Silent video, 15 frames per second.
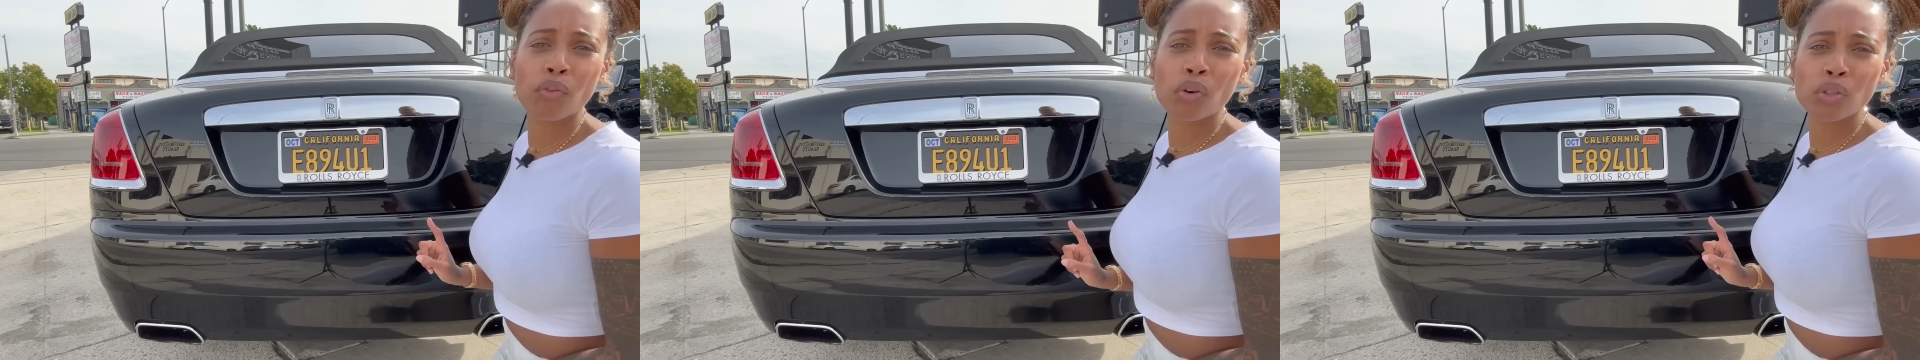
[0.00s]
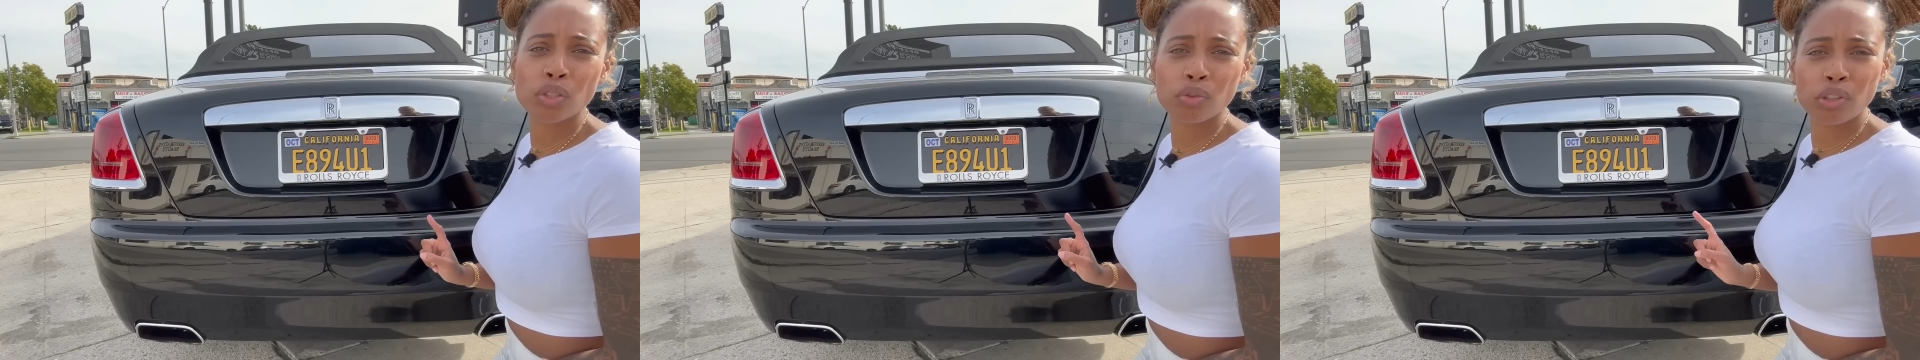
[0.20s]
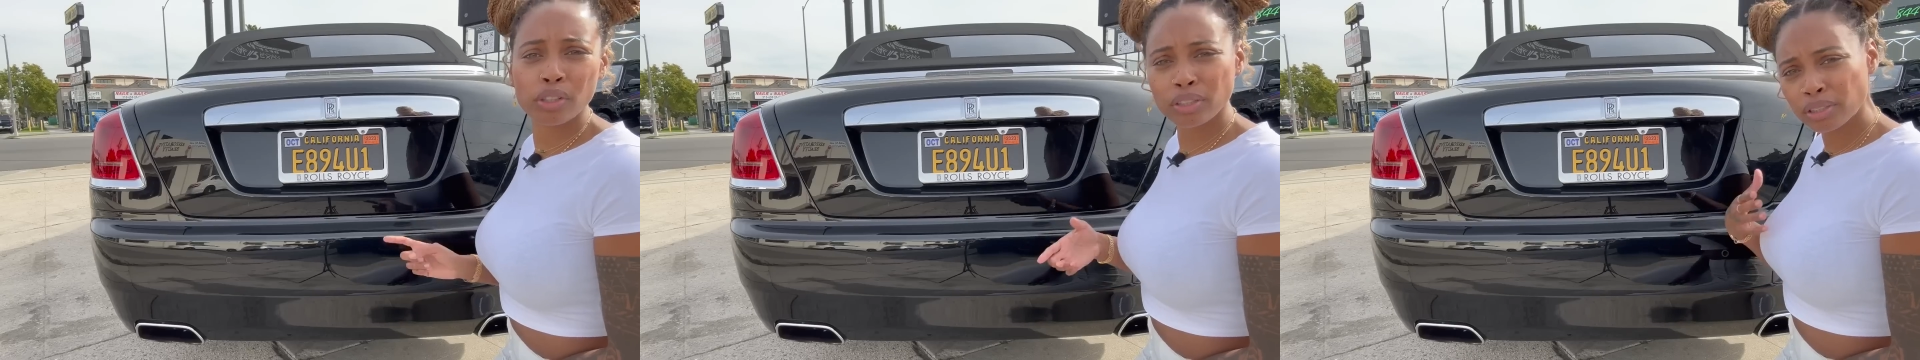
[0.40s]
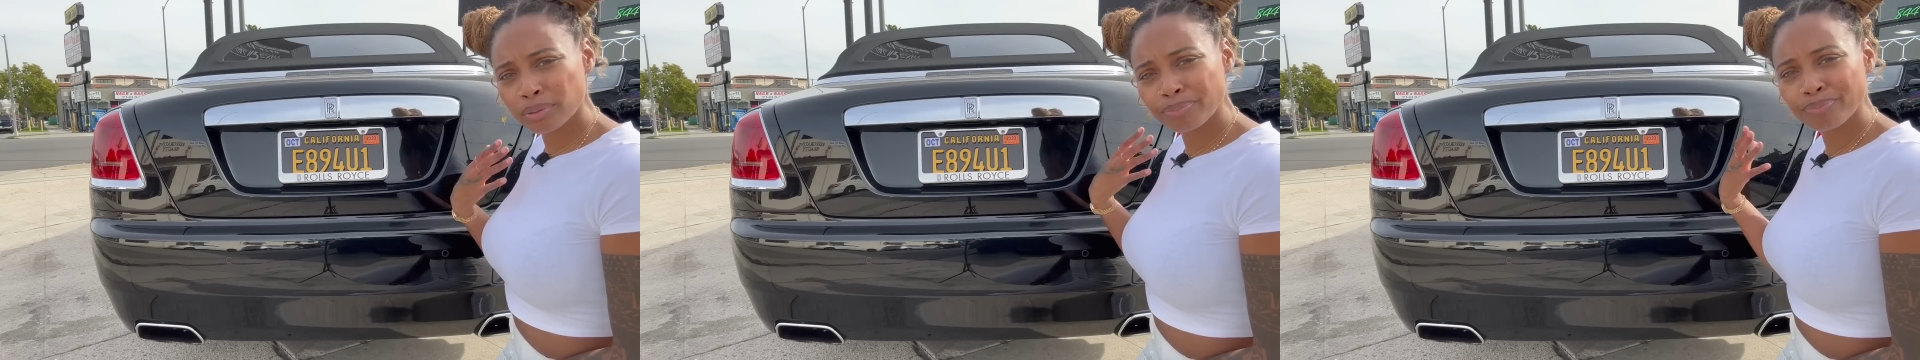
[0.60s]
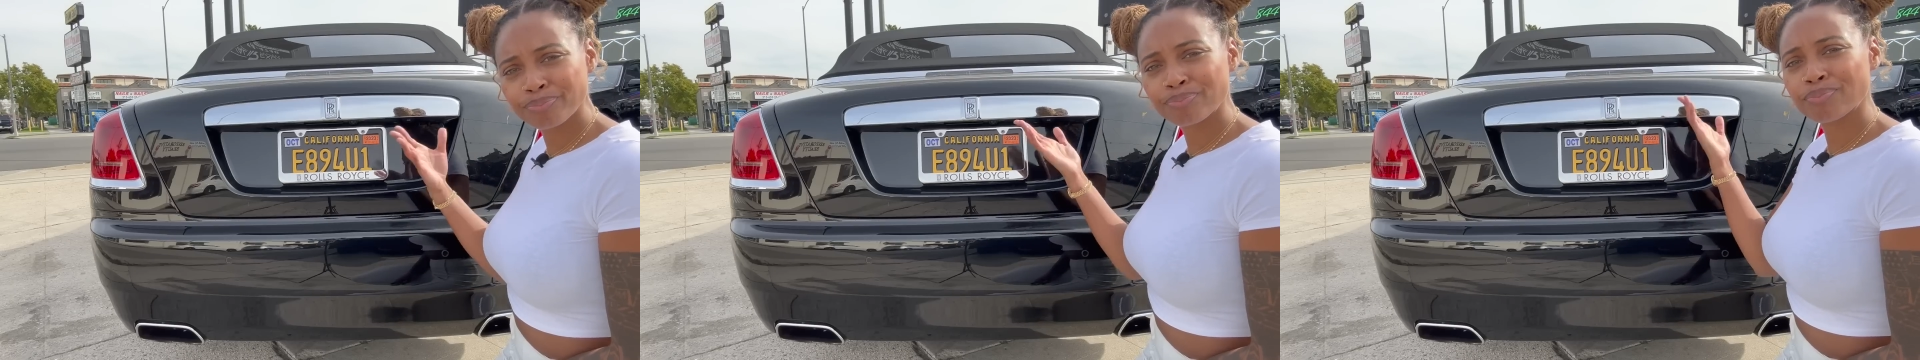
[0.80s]
Rolls-Royce
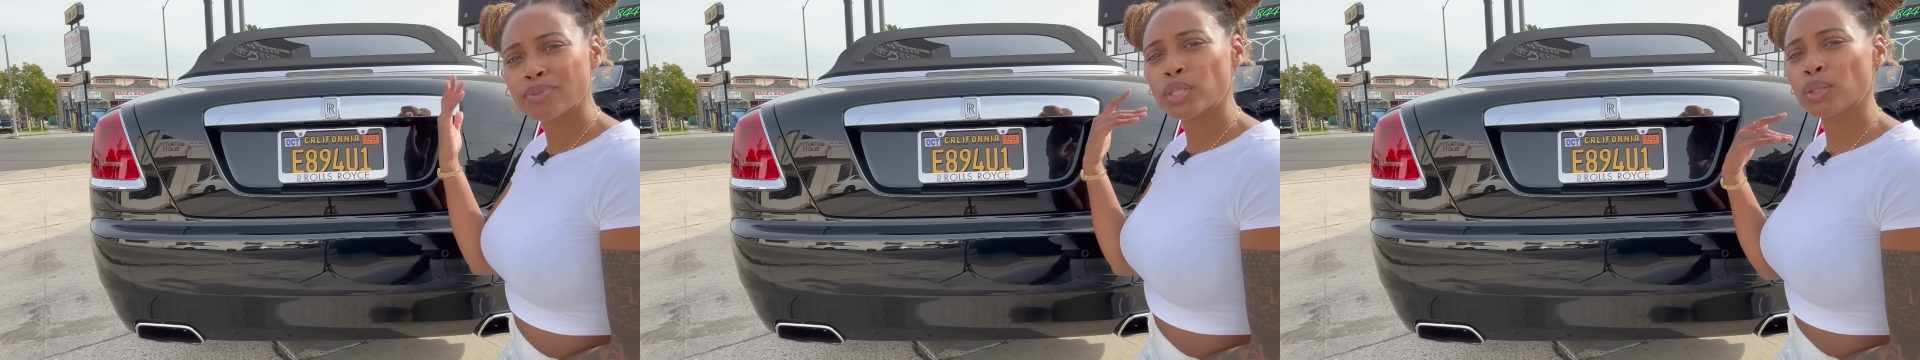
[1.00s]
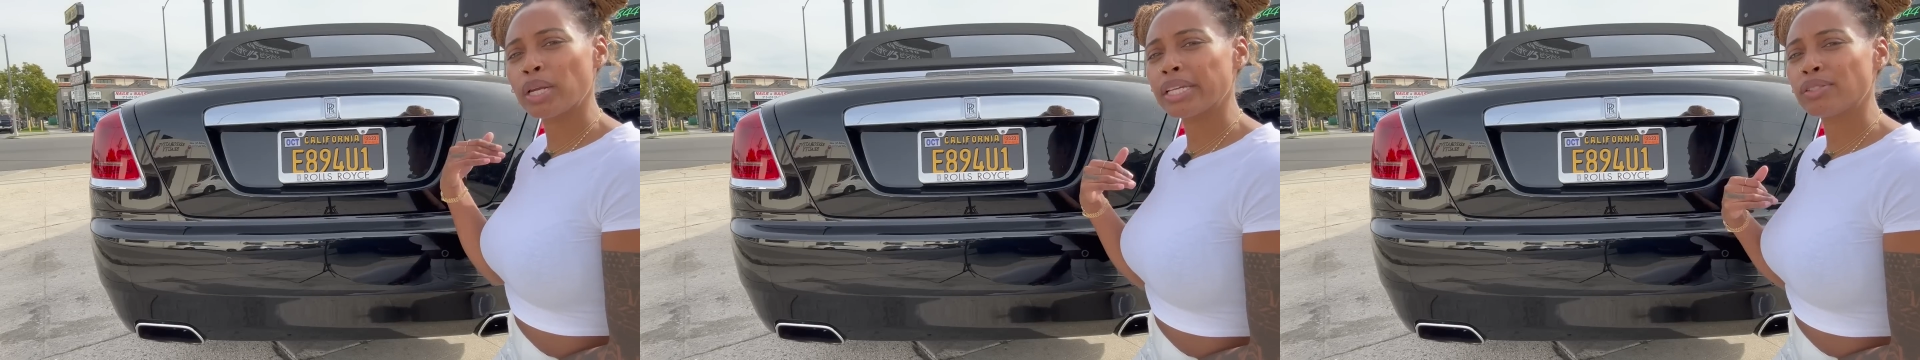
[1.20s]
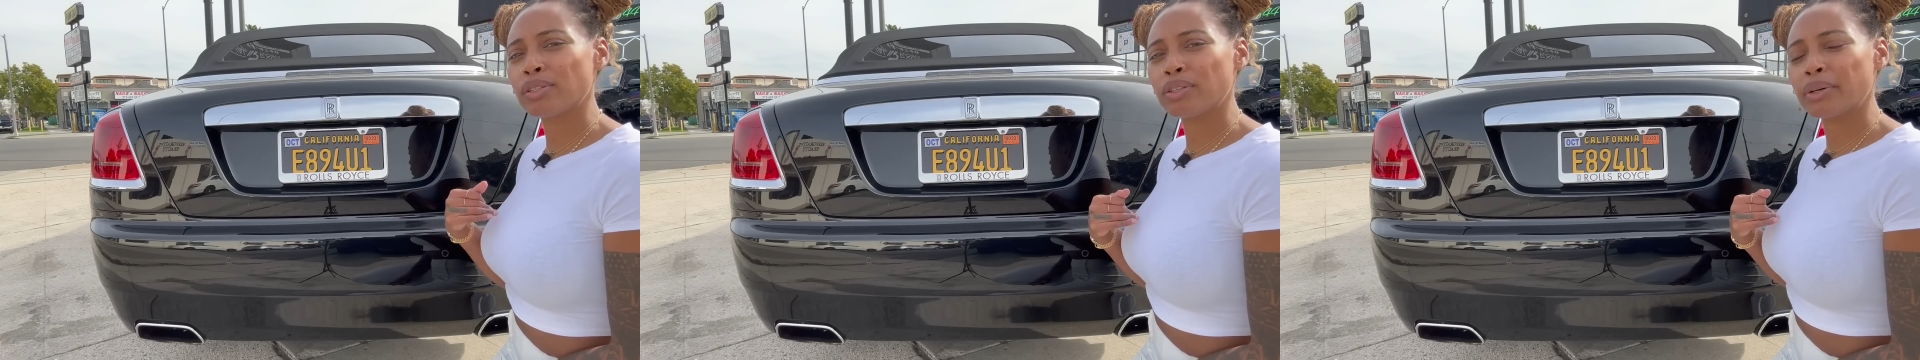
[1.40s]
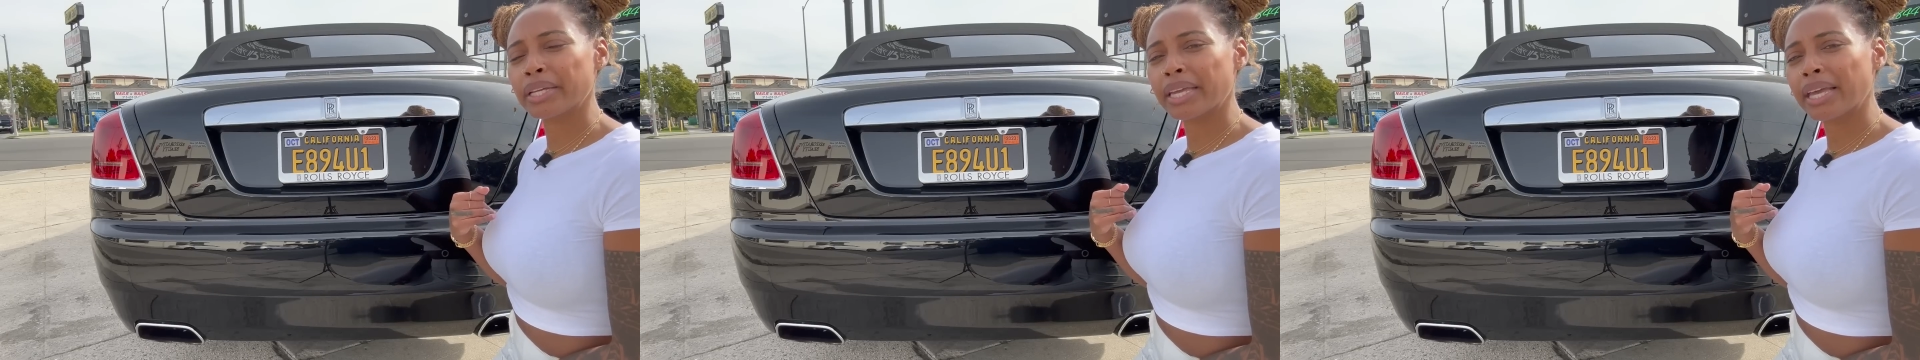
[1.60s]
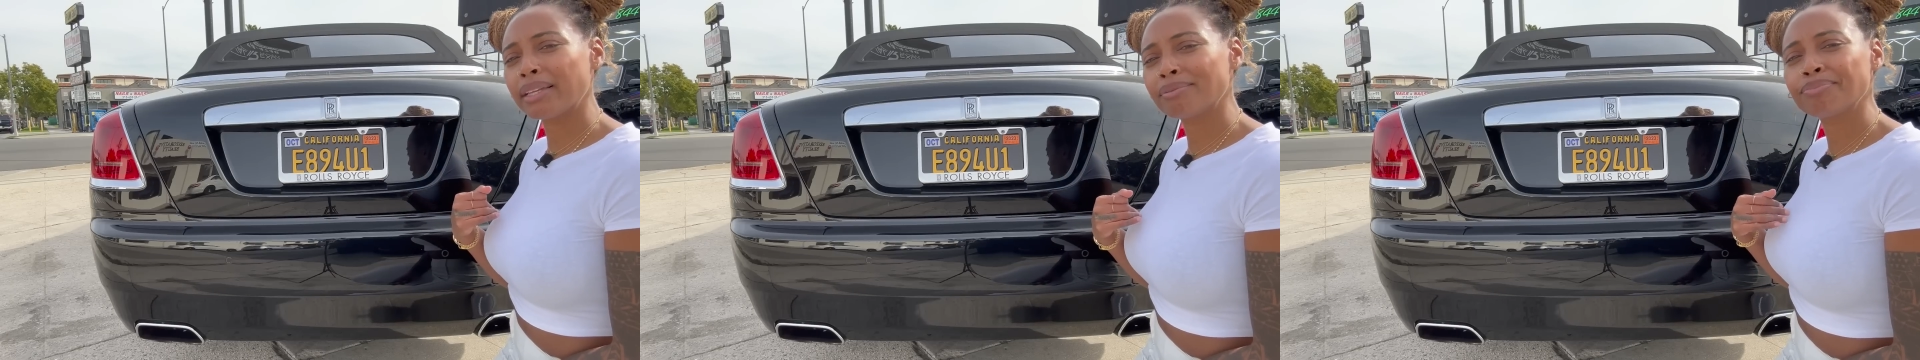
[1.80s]
to let you know
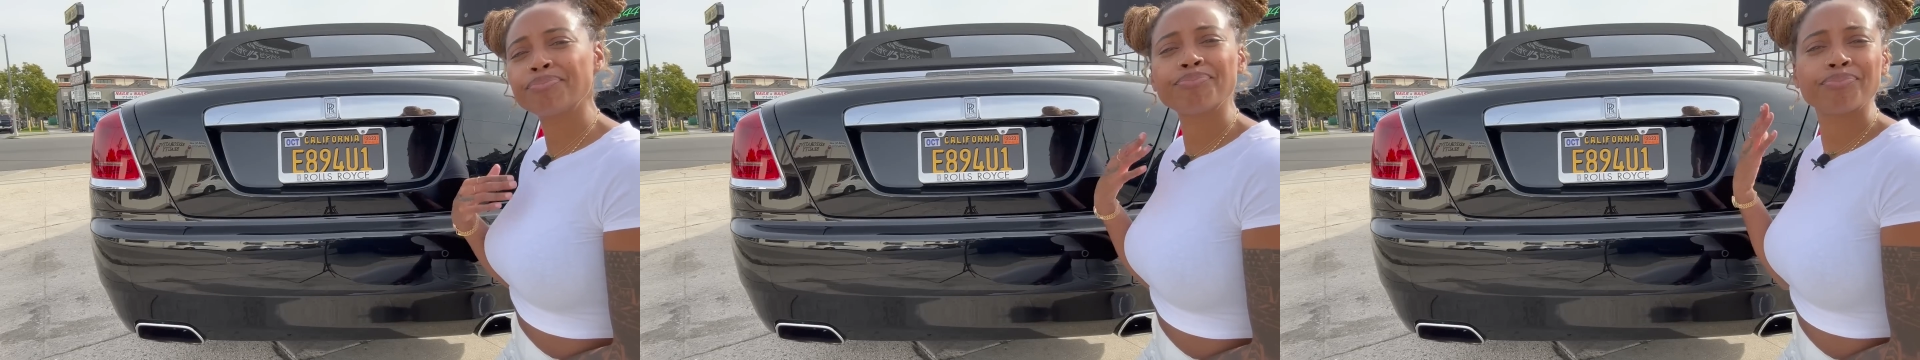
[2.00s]
again,